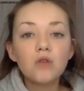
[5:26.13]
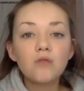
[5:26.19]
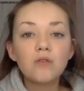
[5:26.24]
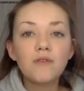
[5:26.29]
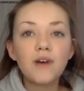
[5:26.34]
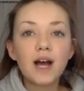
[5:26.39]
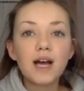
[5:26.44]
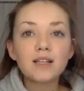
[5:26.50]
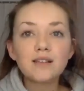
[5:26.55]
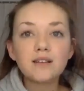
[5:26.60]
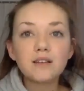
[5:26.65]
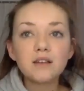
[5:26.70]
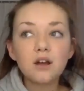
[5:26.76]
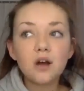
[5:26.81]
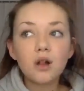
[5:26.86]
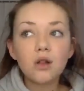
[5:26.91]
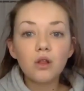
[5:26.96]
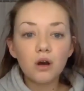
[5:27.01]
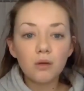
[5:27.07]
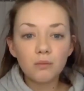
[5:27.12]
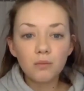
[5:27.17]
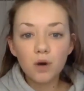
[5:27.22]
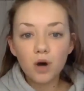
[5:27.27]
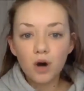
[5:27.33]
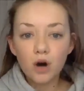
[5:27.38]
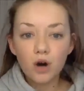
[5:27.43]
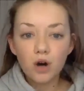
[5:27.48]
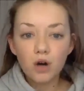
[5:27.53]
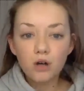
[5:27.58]
revising a lot
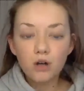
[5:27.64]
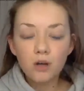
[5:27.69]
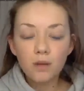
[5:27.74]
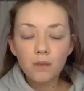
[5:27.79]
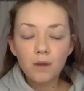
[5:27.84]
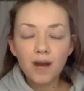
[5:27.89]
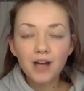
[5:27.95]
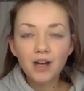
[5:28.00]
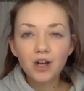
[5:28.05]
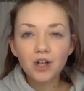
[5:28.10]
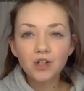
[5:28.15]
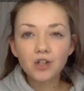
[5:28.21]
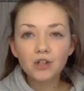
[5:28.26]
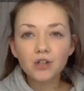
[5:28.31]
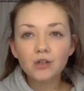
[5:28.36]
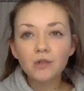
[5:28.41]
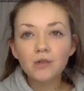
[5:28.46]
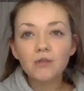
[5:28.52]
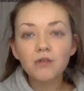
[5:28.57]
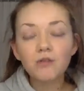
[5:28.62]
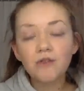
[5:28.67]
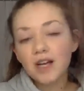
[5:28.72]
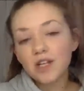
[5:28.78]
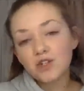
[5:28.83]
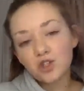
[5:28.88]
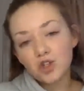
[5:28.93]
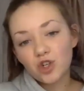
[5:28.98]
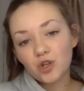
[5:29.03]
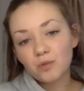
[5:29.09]
more, but I also don't want to
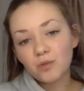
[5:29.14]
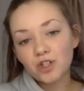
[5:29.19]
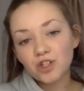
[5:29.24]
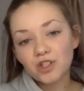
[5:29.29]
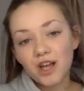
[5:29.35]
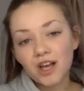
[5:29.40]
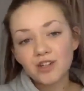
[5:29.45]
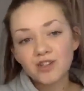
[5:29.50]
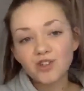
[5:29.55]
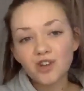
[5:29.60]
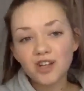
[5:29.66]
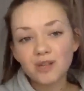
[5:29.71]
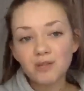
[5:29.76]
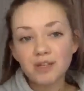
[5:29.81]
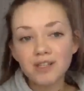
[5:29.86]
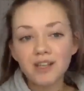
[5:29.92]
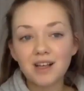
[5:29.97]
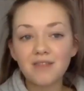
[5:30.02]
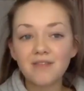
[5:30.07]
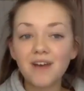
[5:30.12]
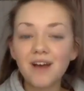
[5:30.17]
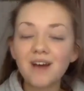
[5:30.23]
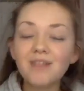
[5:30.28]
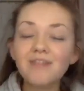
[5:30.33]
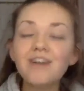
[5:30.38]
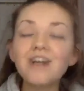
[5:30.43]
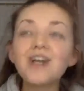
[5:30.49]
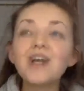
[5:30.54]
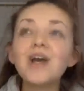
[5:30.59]
revise too much that I stress myself
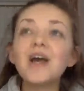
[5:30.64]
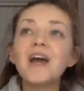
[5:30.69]
out.